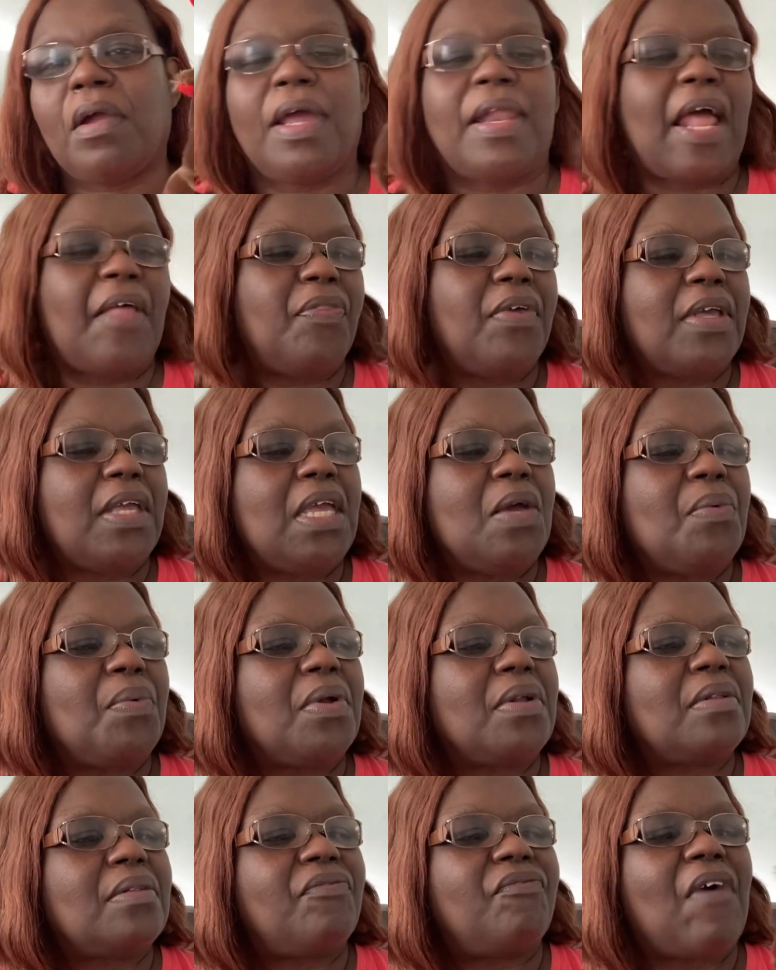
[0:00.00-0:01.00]
And I think he
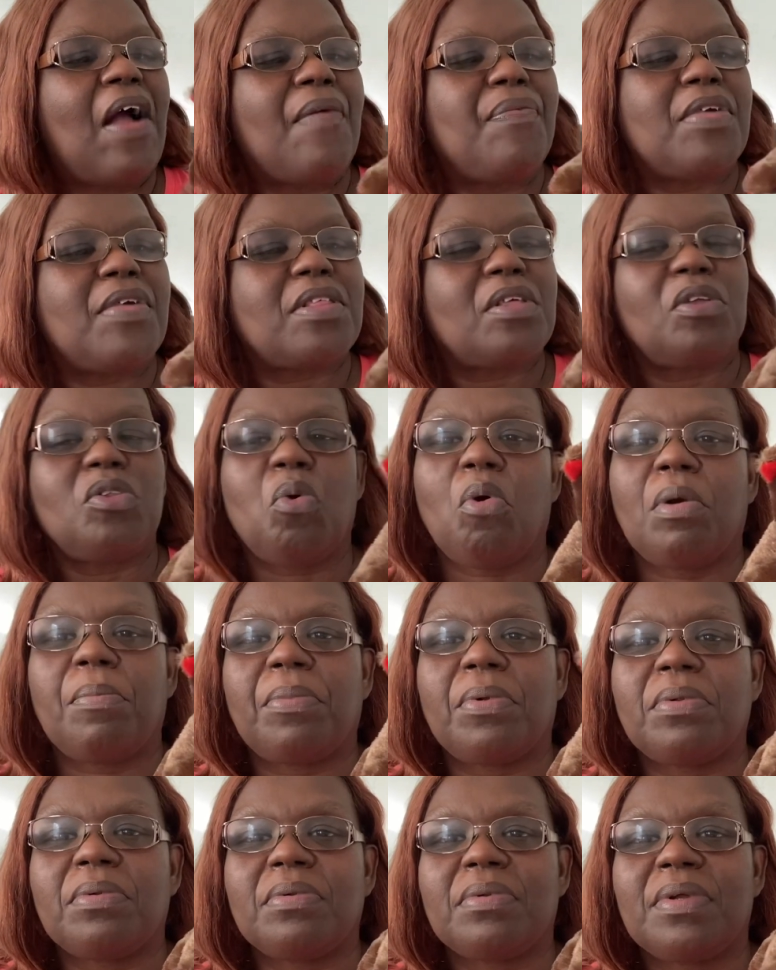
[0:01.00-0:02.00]
would find this
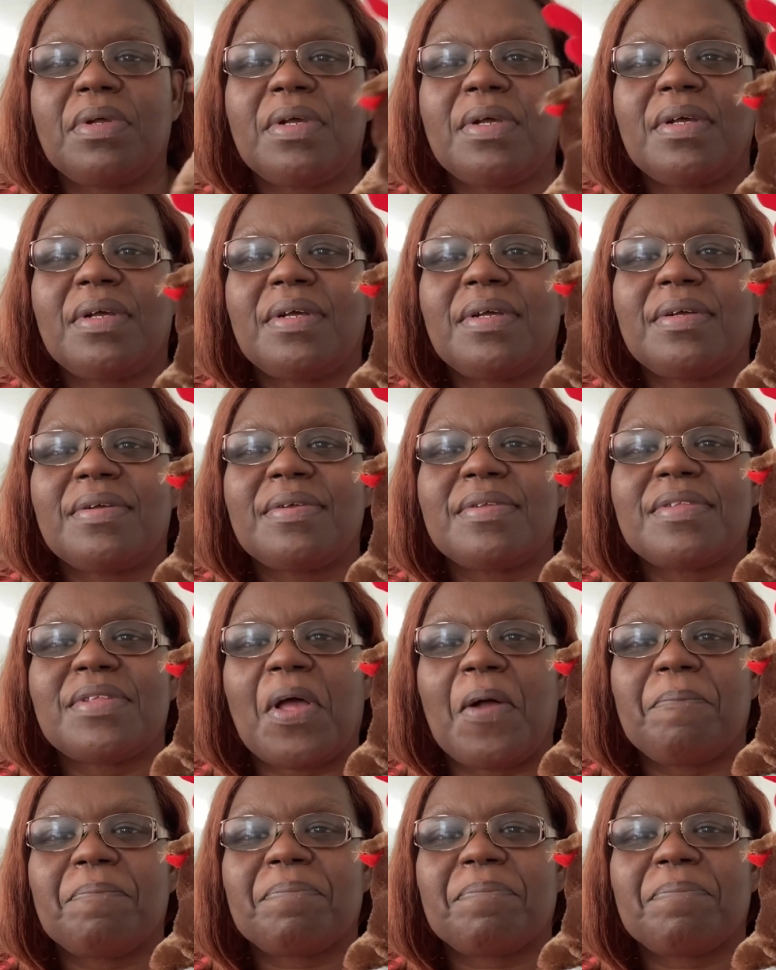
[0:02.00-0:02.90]
adorable. So